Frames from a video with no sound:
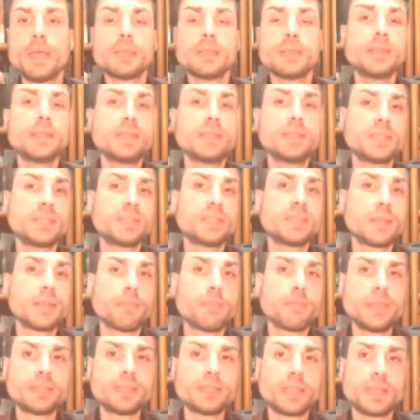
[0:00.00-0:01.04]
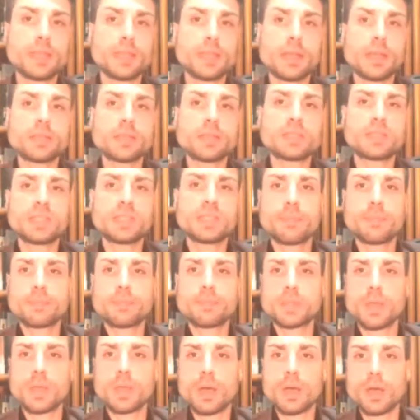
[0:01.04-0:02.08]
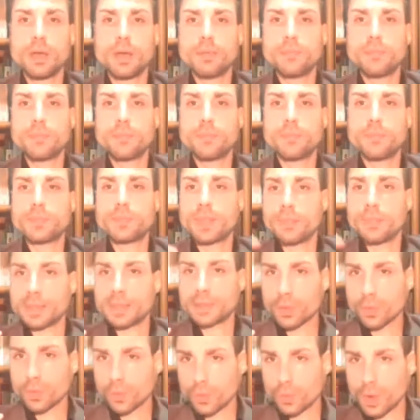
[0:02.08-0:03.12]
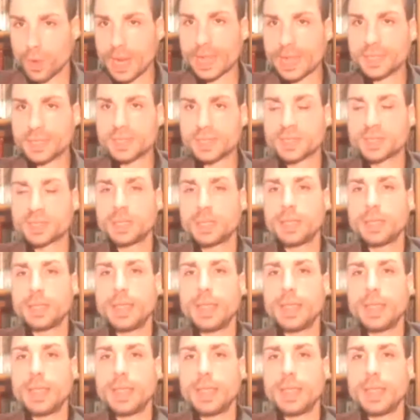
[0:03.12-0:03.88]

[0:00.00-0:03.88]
This is the basic concept of fundamental rights,